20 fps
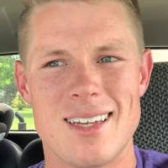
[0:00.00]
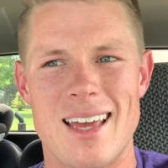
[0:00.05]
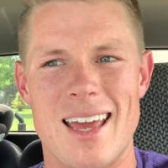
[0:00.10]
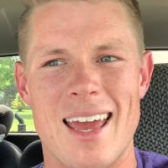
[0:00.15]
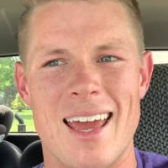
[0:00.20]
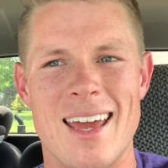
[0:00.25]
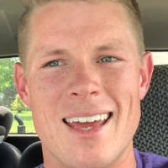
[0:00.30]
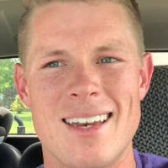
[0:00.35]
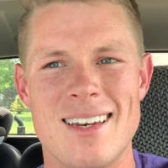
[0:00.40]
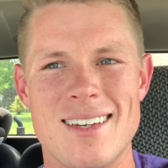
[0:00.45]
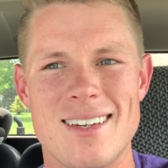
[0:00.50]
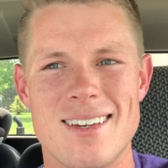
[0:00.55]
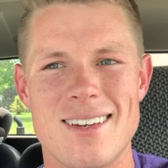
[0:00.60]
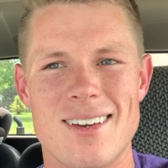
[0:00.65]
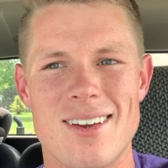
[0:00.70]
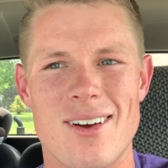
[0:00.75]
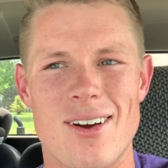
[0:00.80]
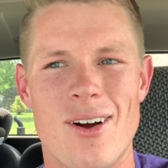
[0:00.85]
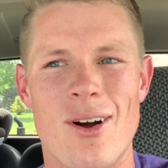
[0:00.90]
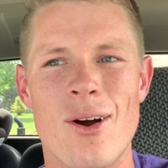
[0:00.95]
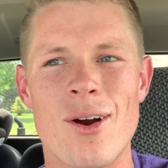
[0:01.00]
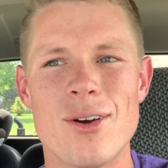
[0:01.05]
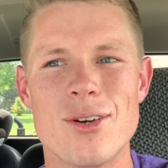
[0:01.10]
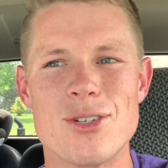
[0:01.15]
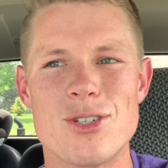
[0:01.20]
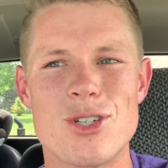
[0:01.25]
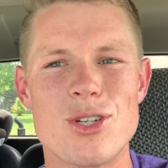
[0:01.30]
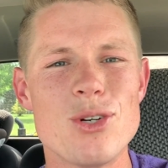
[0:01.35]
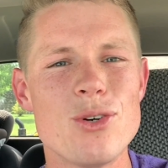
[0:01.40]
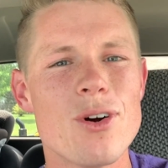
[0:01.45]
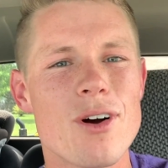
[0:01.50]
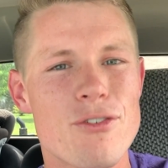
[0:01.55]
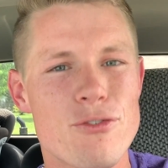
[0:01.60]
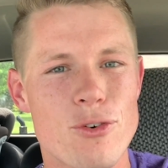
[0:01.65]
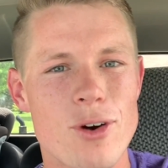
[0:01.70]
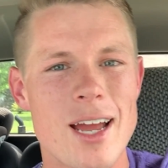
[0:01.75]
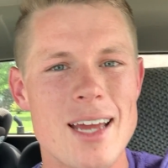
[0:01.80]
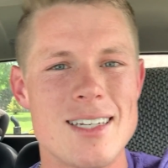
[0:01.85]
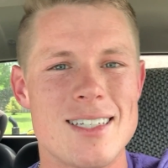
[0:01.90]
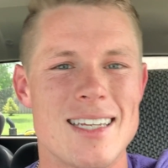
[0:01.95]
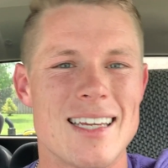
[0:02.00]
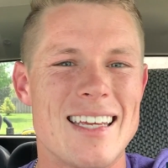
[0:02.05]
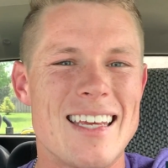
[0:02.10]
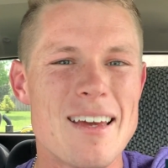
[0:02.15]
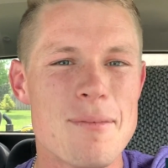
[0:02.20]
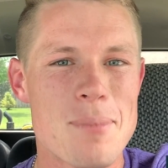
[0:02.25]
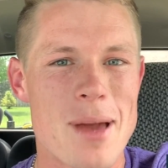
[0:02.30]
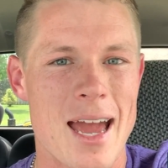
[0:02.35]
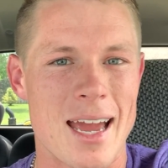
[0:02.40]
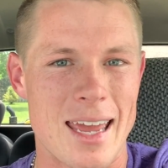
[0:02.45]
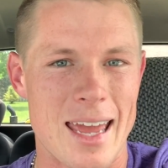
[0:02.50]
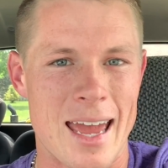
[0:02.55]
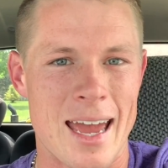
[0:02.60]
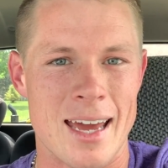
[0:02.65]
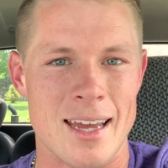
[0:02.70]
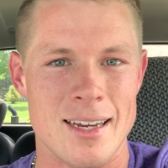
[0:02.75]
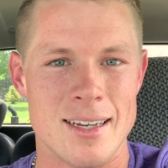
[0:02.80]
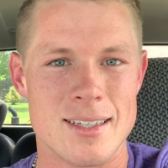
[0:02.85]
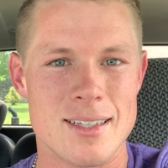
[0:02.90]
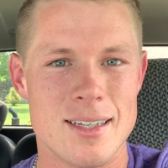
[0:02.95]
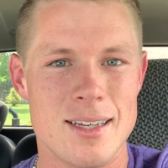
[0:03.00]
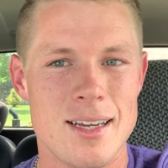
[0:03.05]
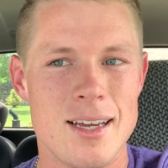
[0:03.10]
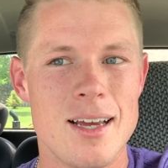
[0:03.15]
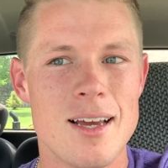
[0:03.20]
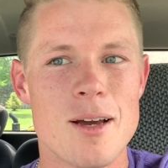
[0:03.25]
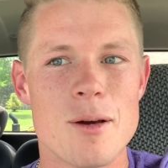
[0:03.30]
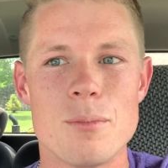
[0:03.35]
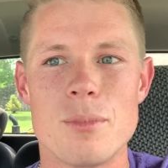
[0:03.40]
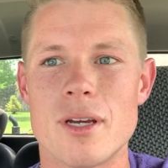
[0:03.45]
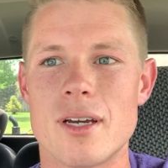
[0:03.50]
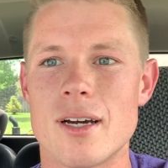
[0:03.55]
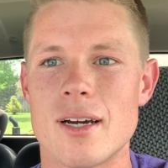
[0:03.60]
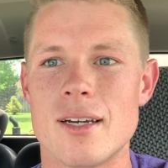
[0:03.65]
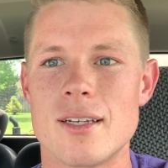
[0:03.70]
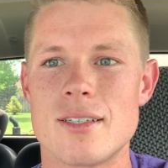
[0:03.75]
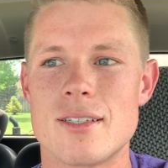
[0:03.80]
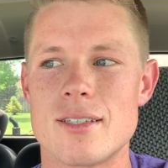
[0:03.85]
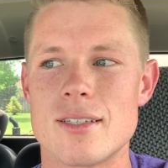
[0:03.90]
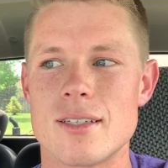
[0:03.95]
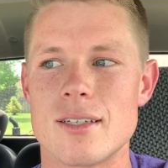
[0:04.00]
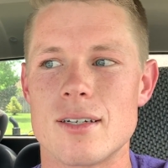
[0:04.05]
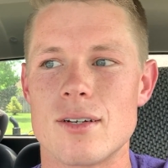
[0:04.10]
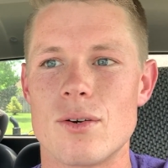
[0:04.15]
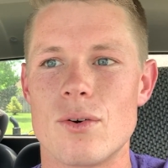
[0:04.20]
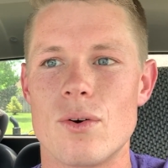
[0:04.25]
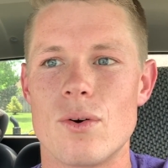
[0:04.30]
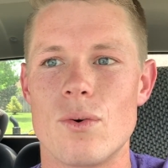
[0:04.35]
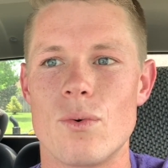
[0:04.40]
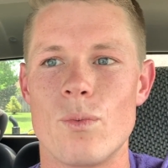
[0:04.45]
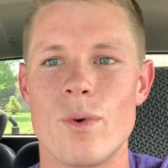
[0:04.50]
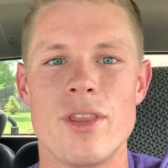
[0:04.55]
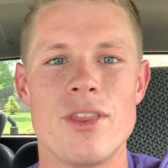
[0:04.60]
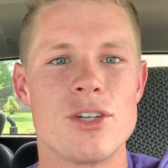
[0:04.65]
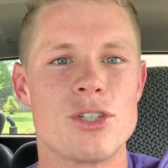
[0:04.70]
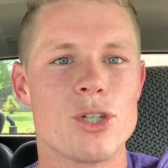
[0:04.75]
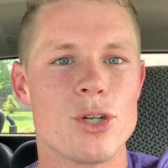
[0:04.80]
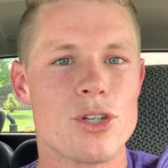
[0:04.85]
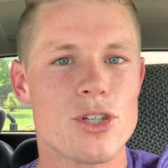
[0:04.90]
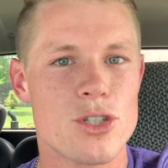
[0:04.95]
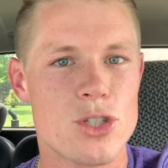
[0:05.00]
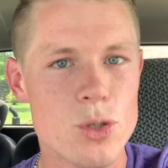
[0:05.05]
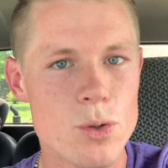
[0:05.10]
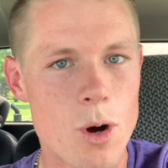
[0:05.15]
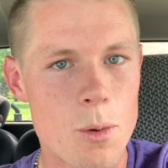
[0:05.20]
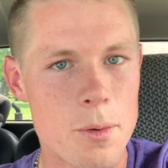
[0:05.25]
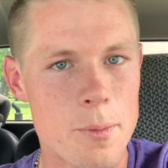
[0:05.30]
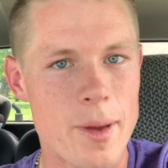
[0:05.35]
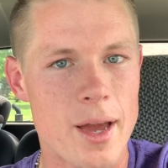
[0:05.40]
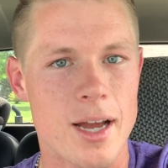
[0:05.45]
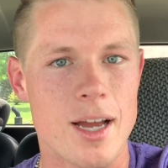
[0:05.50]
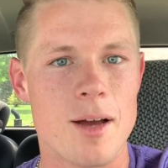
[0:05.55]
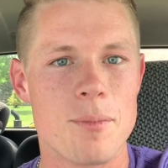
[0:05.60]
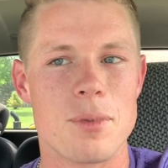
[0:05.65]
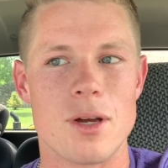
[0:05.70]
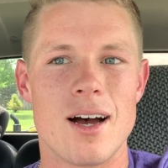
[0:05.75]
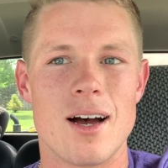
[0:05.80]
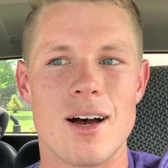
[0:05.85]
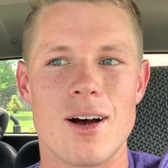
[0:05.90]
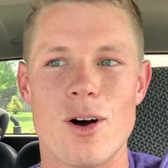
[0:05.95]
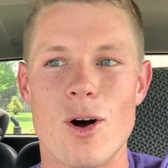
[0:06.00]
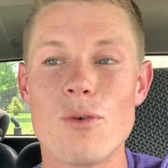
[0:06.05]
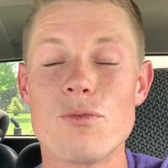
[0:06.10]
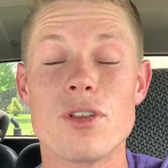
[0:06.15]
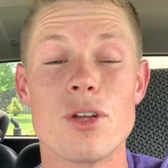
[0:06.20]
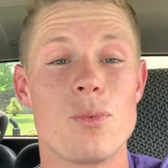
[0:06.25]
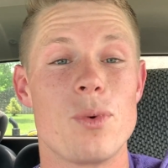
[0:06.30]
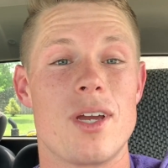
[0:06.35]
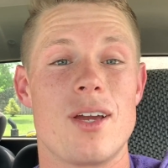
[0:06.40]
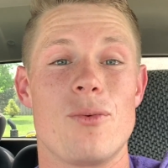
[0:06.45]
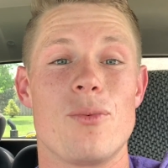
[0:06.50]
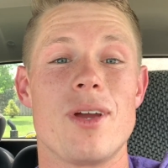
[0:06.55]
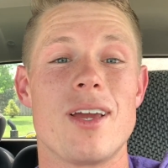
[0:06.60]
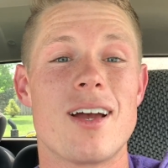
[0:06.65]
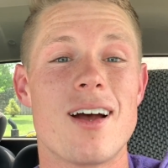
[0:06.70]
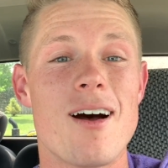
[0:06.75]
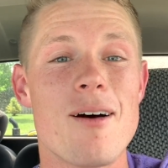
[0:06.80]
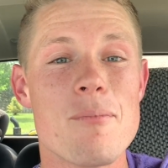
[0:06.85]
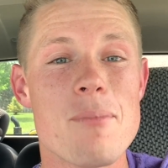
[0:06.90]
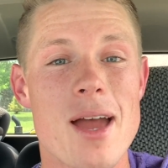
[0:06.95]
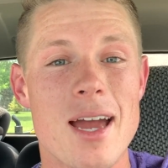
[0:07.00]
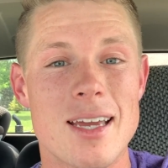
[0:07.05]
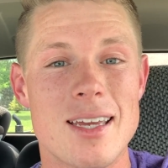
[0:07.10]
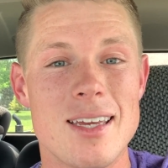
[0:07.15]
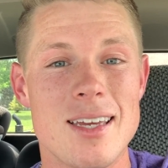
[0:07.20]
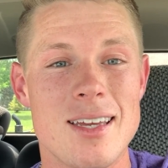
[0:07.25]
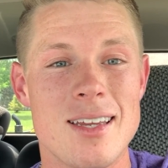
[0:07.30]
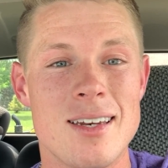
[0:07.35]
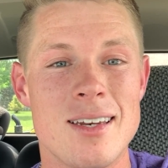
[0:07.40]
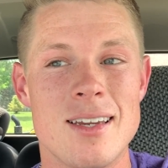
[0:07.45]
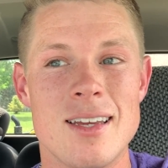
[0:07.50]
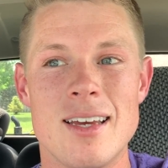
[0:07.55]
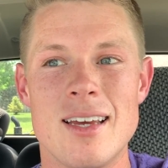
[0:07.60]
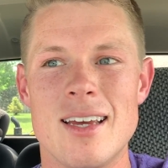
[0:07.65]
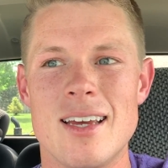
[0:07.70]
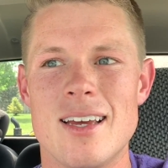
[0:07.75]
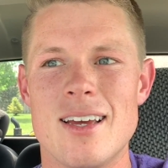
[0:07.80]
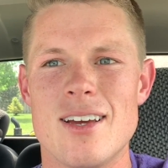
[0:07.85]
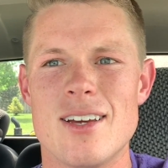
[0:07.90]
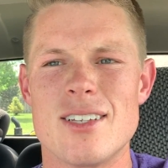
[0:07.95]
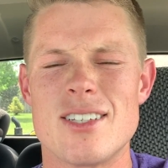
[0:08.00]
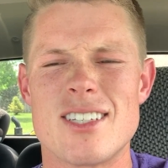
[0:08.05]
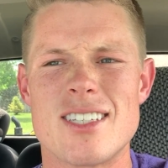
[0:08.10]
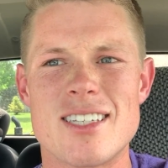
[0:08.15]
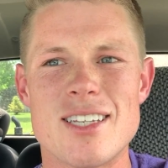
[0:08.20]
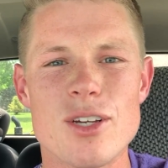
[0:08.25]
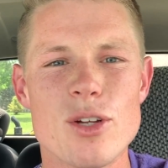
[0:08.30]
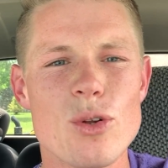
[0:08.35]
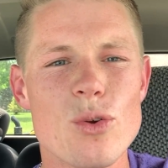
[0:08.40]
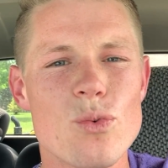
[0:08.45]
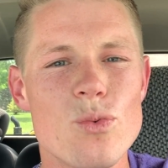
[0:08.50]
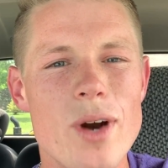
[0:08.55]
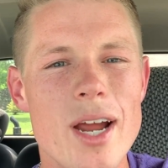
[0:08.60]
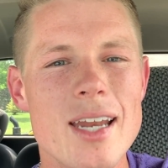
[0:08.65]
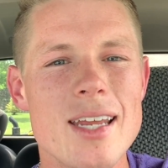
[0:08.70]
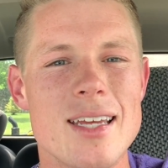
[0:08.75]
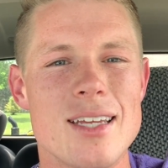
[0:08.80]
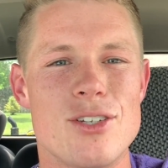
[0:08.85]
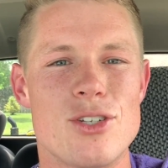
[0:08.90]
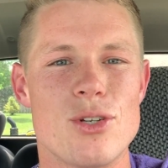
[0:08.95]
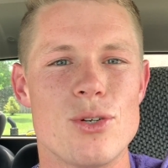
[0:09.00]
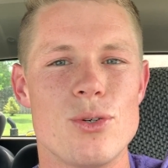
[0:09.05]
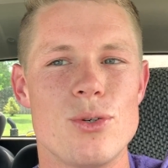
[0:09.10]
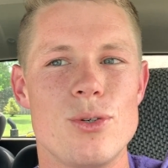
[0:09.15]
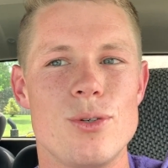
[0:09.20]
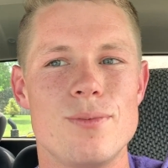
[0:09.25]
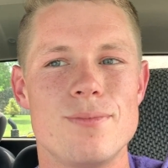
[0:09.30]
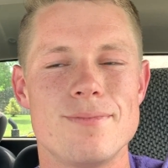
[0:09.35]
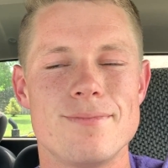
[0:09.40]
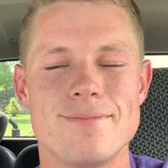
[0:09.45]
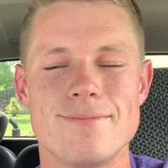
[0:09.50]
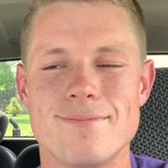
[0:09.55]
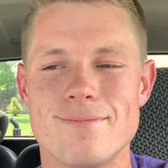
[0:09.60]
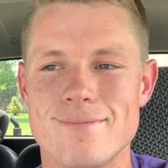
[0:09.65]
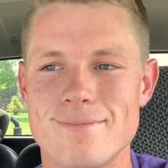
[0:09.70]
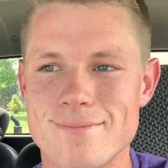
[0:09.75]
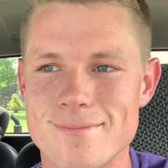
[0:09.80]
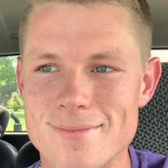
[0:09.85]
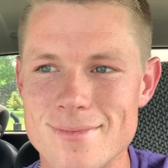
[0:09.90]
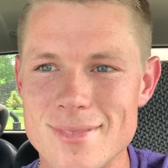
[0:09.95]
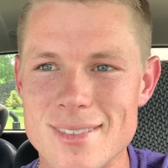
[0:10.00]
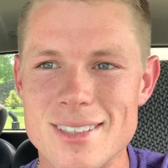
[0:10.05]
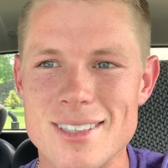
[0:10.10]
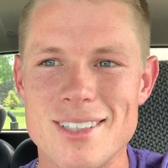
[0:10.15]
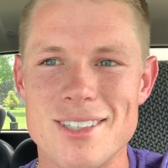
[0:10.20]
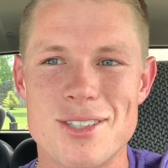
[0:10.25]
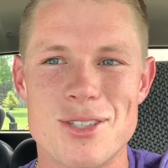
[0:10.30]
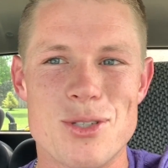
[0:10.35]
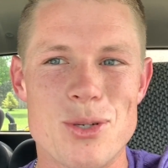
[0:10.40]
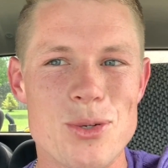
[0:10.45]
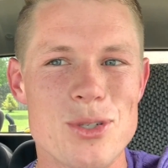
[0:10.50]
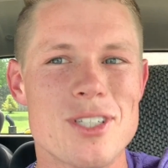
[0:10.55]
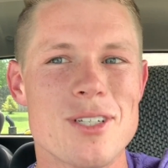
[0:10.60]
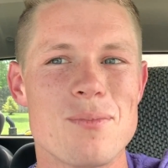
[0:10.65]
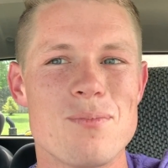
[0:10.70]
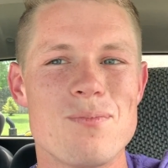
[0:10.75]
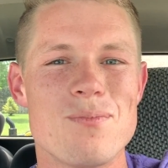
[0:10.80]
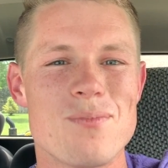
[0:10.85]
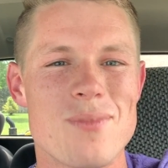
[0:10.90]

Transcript: and aren't too afraid to get back at it, because when the churches do open back up, hopefully we come back in still ready to do some